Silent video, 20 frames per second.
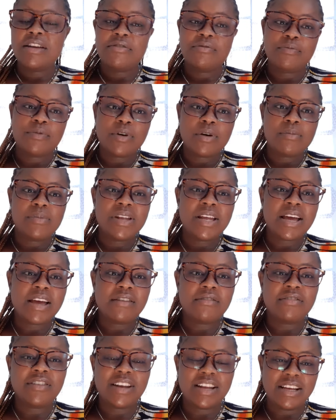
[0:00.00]
probably I
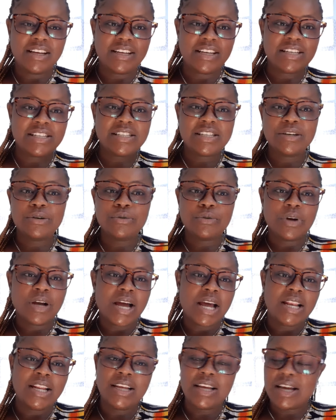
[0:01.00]
feel like eating
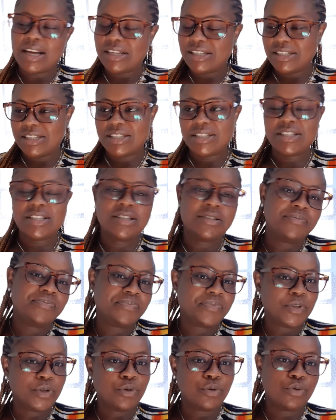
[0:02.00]
ugali, I'll just
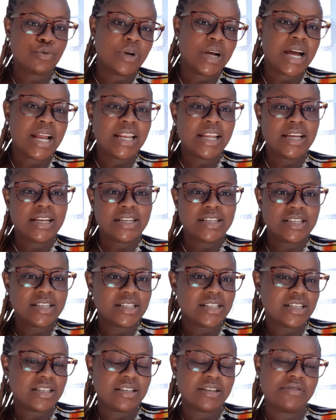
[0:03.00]
cook ugali and
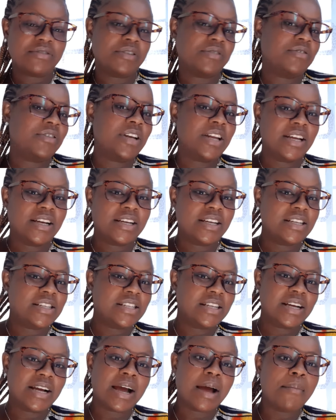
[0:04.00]
eat it. If I feel like
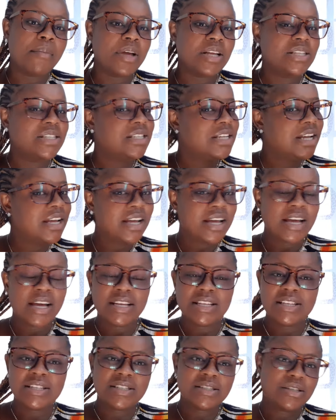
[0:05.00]
eating cabbage,
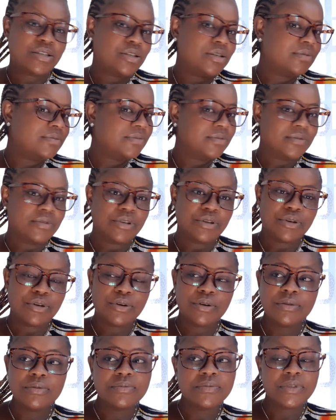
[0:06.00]
I just
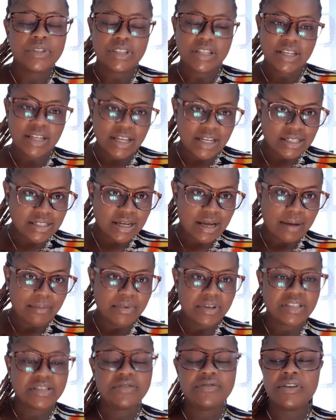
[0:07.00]
get
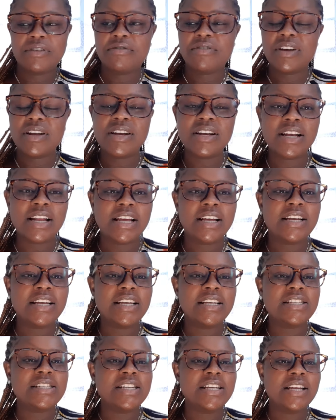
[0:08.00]
cabbage. If I felt like
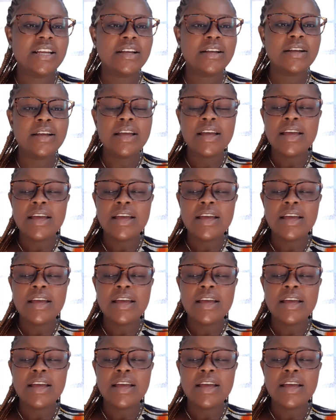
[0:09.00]
eating